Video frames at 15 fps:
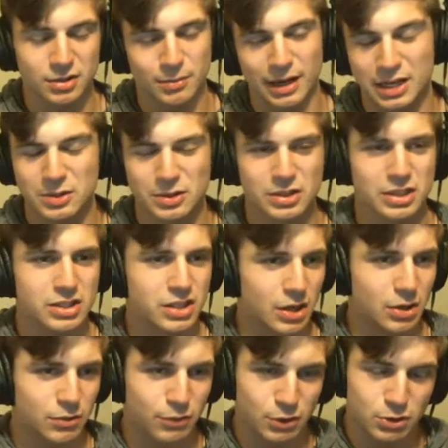You might as well just
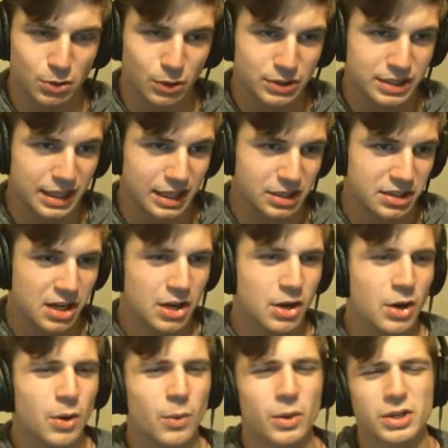go for Troll Slingers,
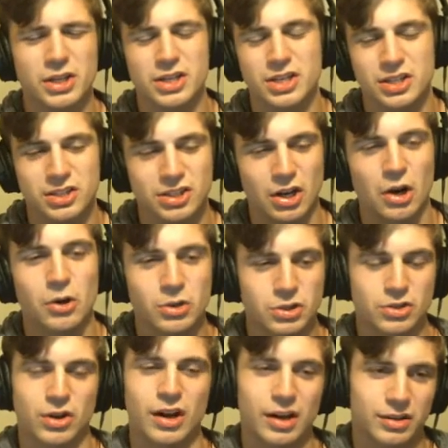which are just so
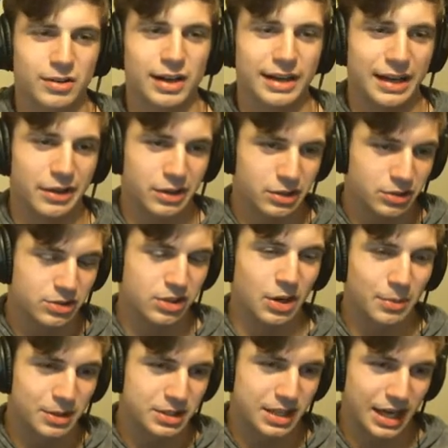strong right now. They do so
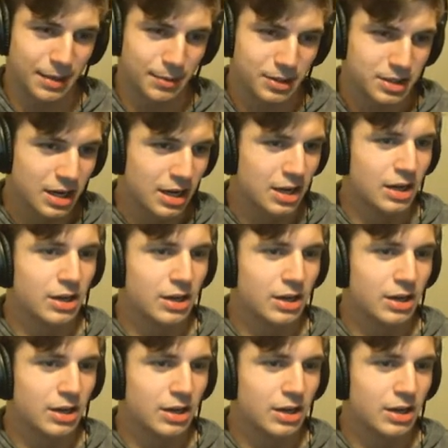much damage.